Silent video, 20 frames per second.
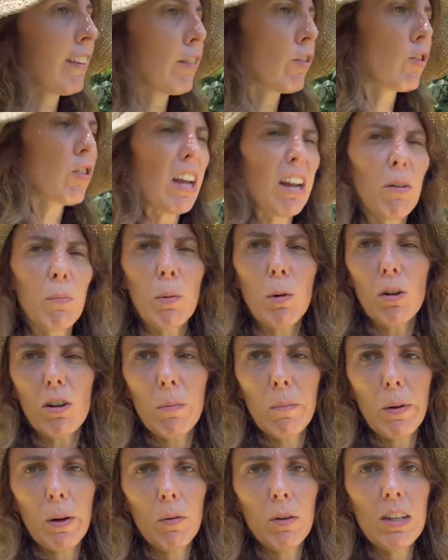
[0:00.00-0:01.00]
There's edible
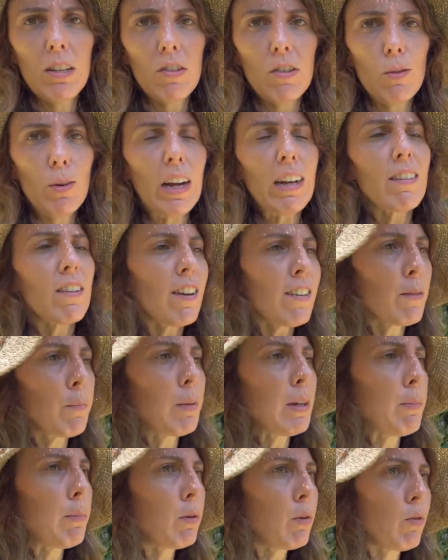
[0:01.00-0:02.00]
components to it. I saw some
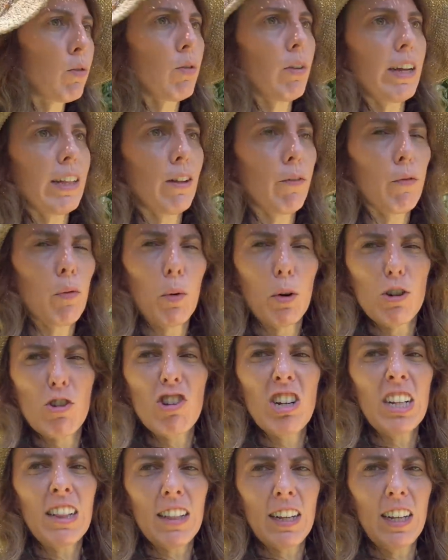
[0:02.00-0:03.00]
people who do like the
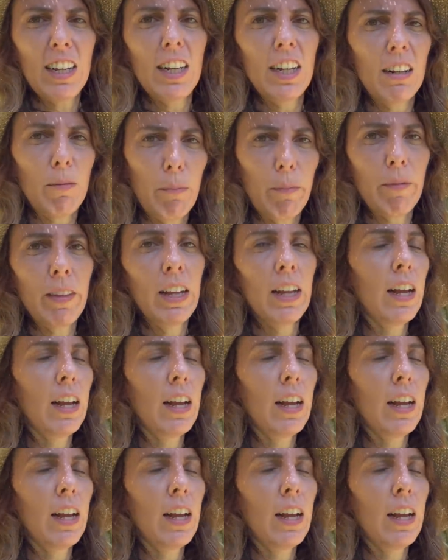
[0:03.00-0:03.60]
foraging thing.